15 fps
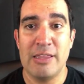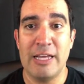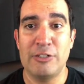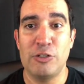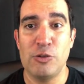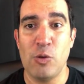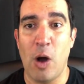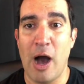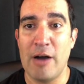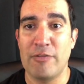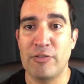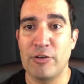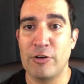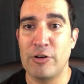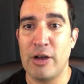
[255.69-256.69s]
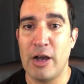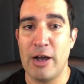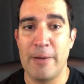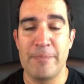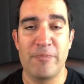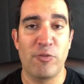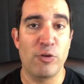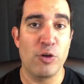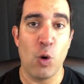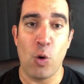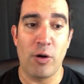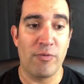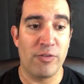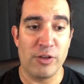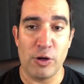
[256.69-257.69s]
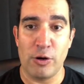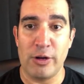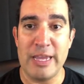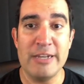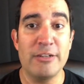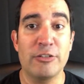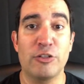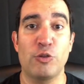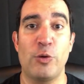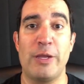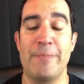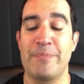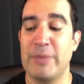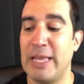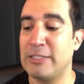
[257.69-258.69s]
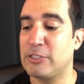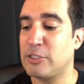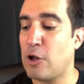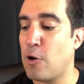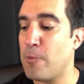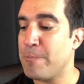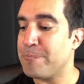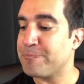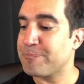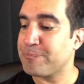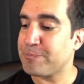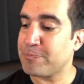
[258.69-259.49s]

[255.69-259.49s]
that you offer for your industry. And so,